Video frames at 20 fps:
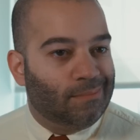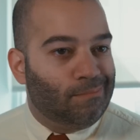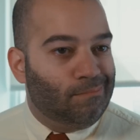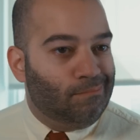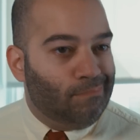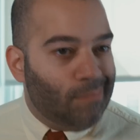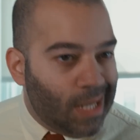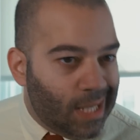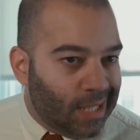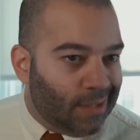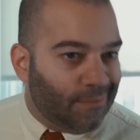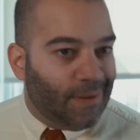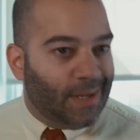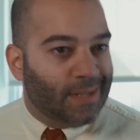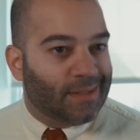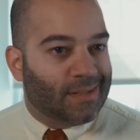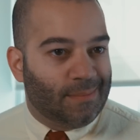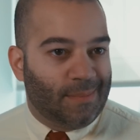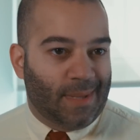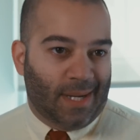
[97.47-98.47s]
might have
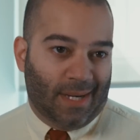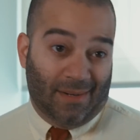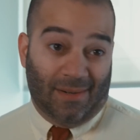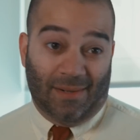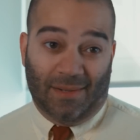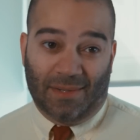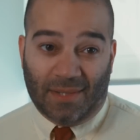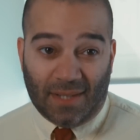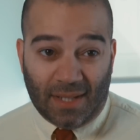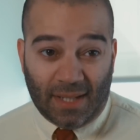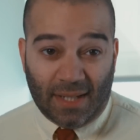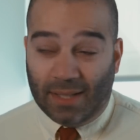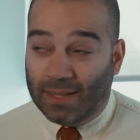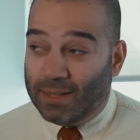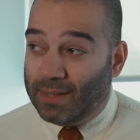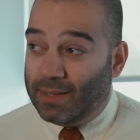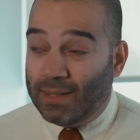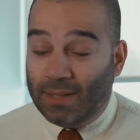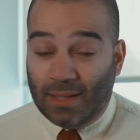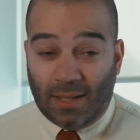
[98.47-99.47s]
had some errors in it.
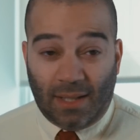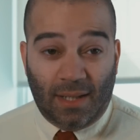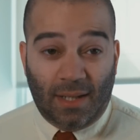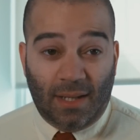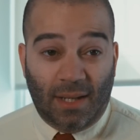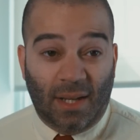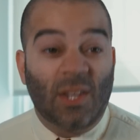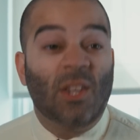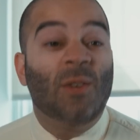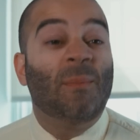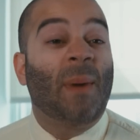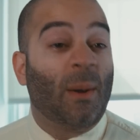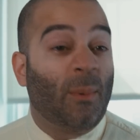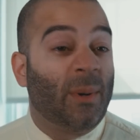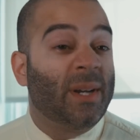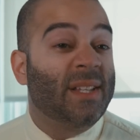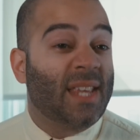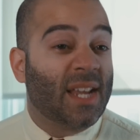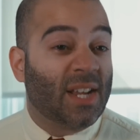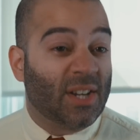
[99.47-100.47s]
You might
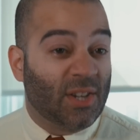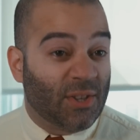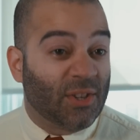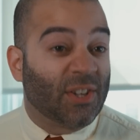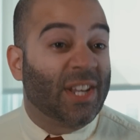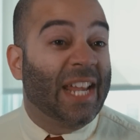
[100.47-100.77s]
want to take another